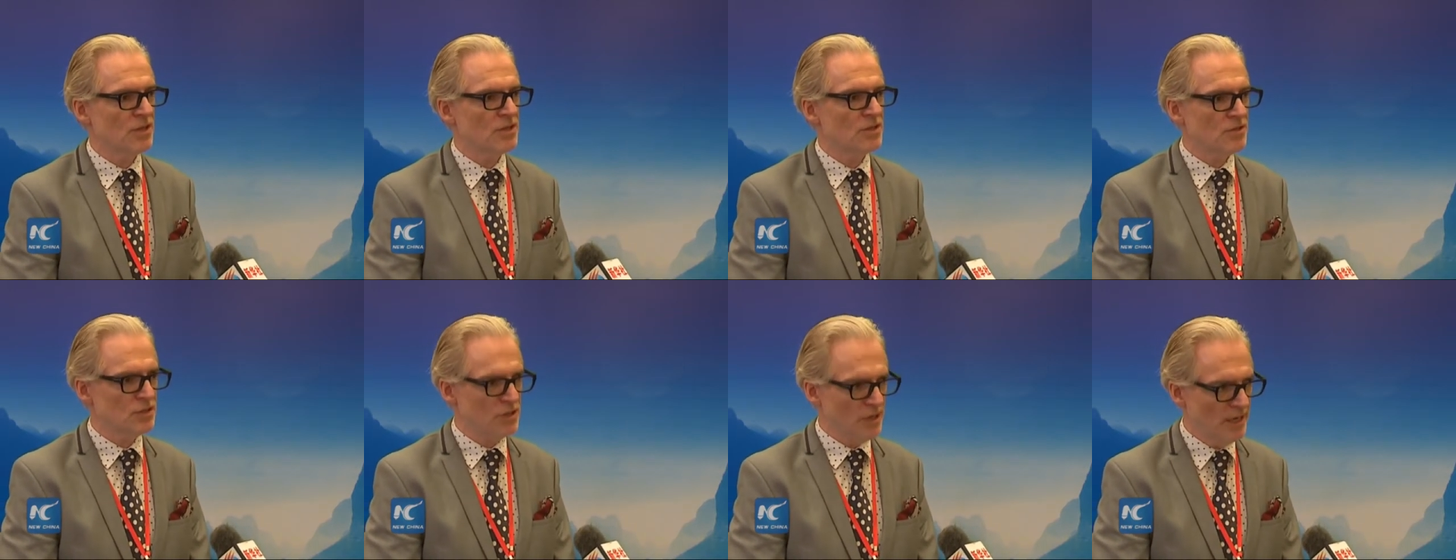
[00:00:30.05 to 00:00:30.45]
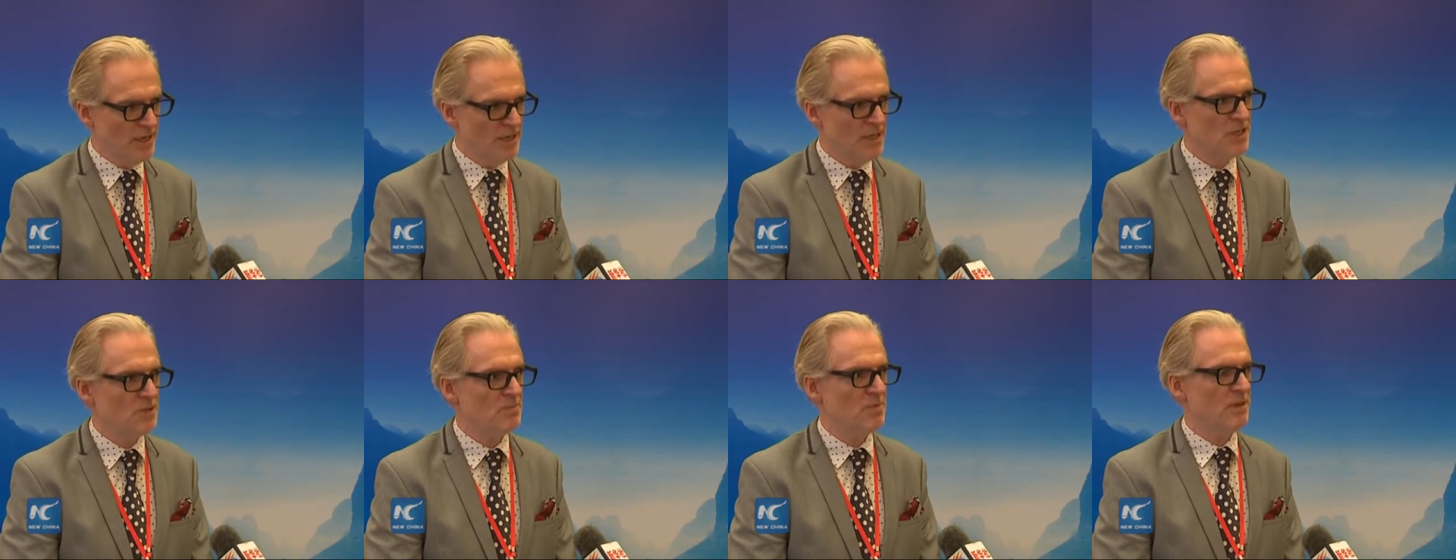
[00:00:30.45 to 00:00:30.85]
to
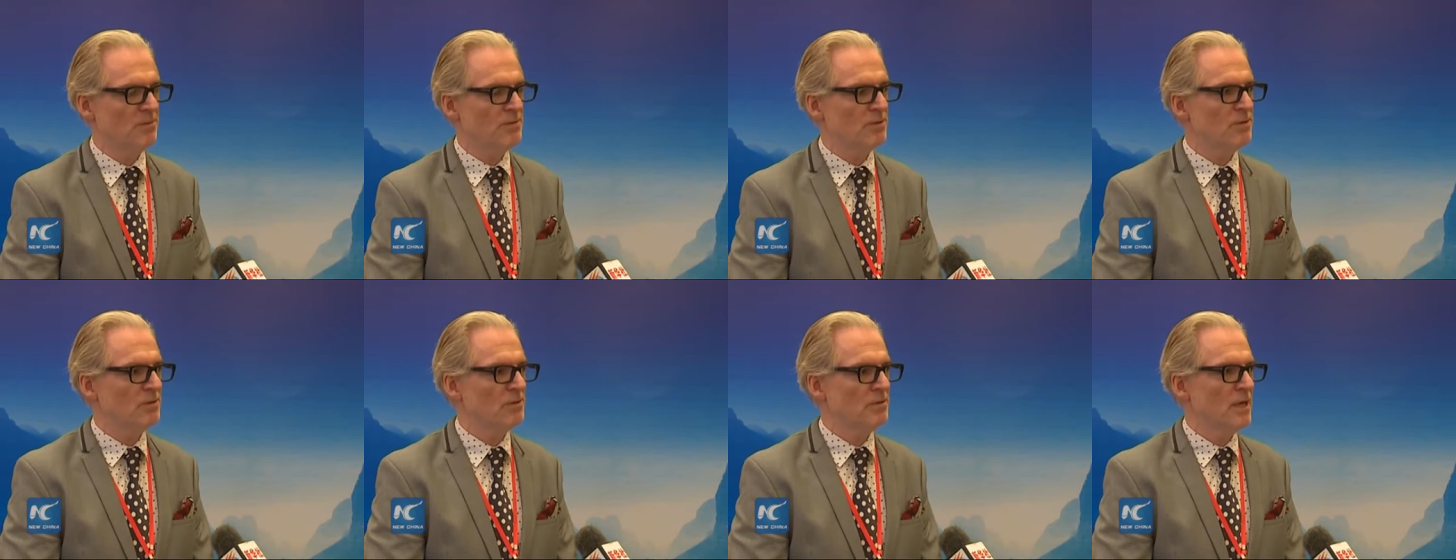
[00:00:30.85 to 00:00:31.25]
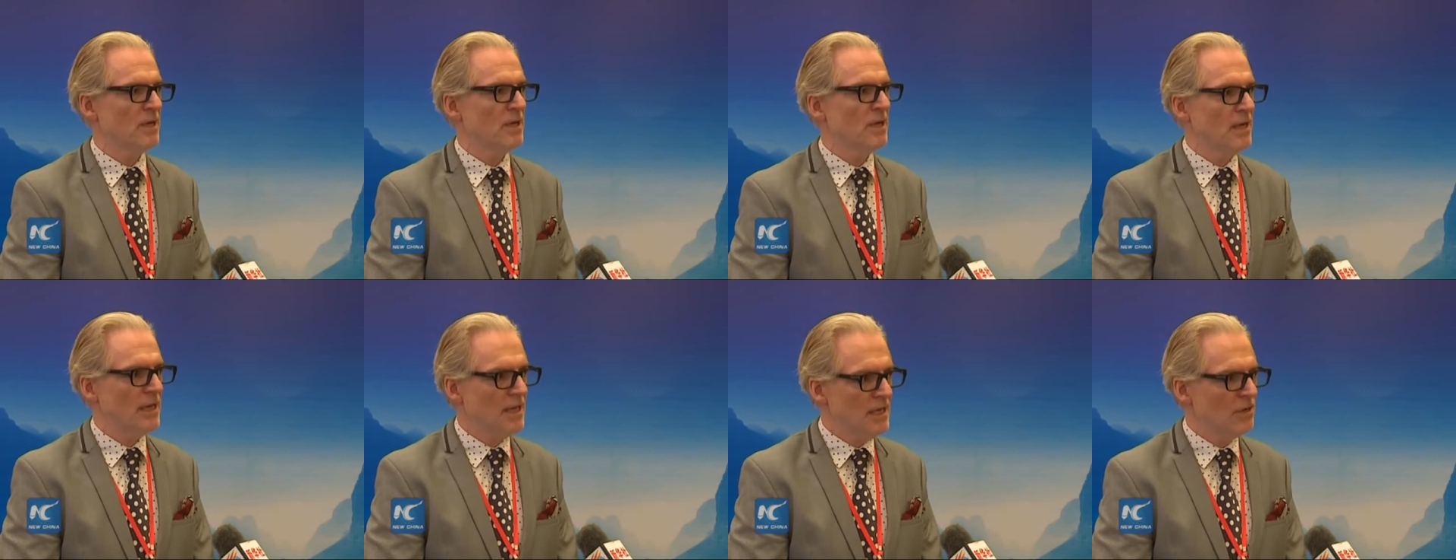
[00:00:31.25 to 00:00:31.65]
Chinese people.
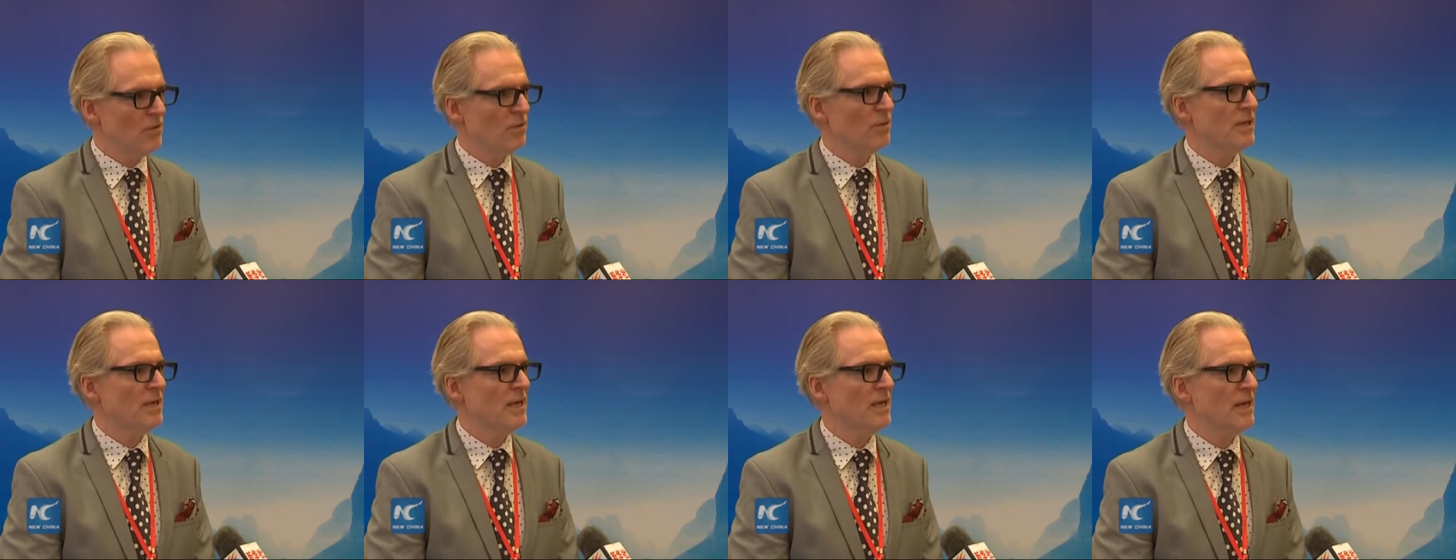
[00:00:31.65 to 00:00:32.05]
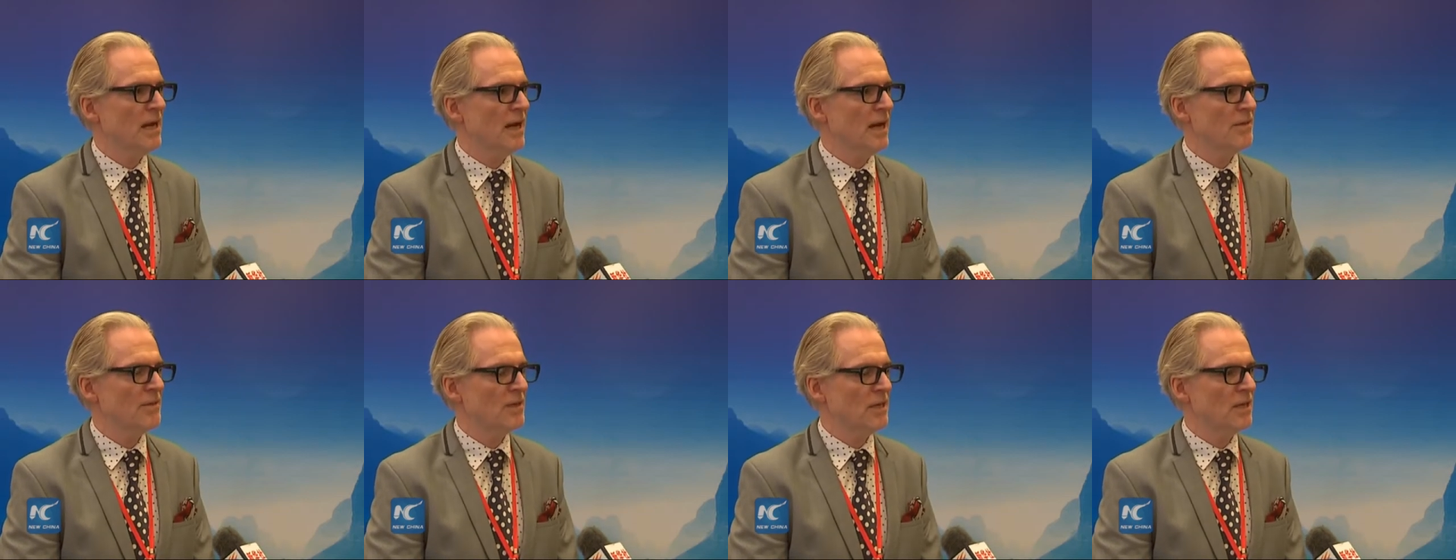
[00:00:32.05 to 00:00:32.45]
Equally,
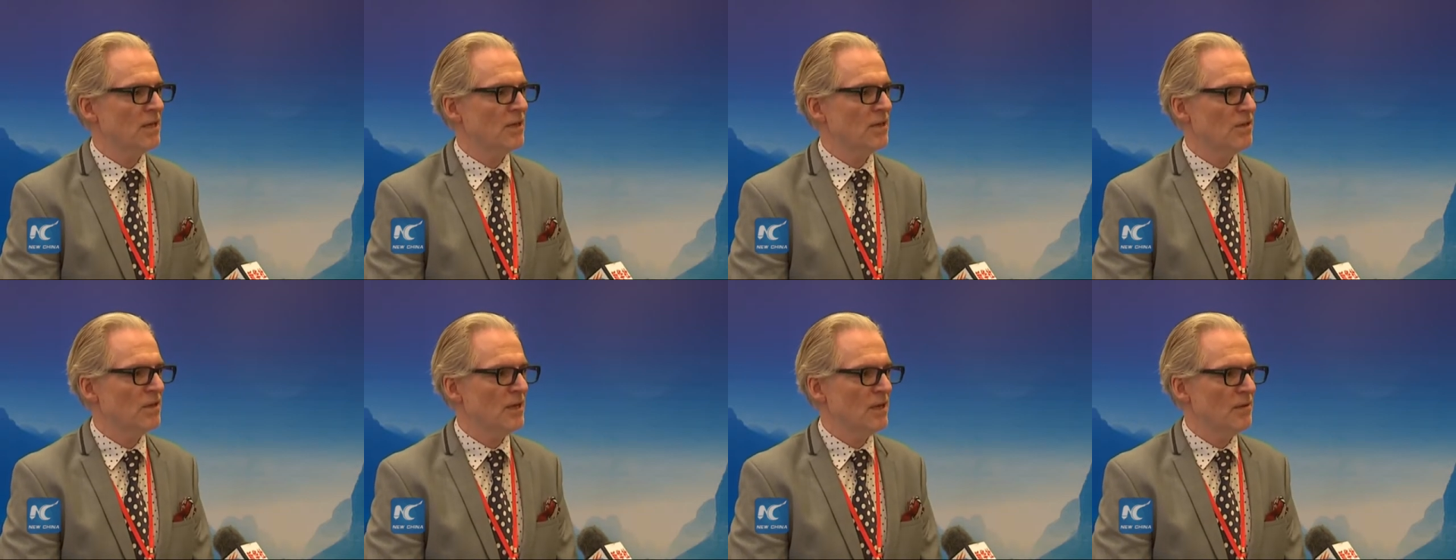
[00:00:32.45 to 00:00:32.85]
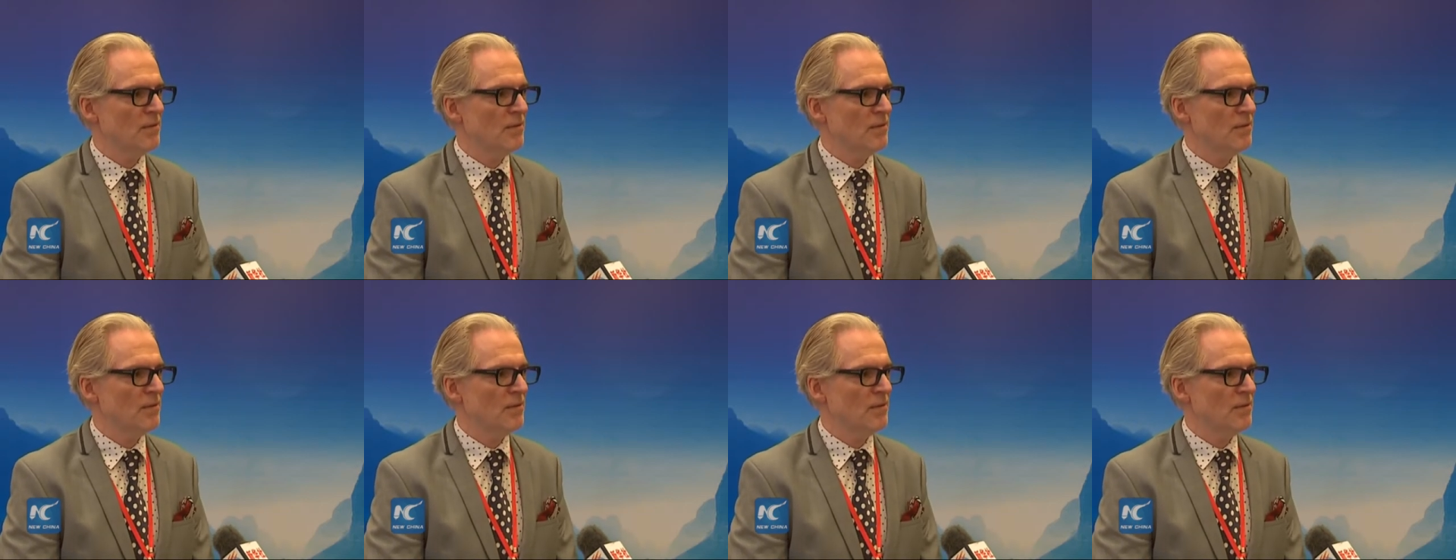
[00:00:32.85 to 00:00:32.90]
I think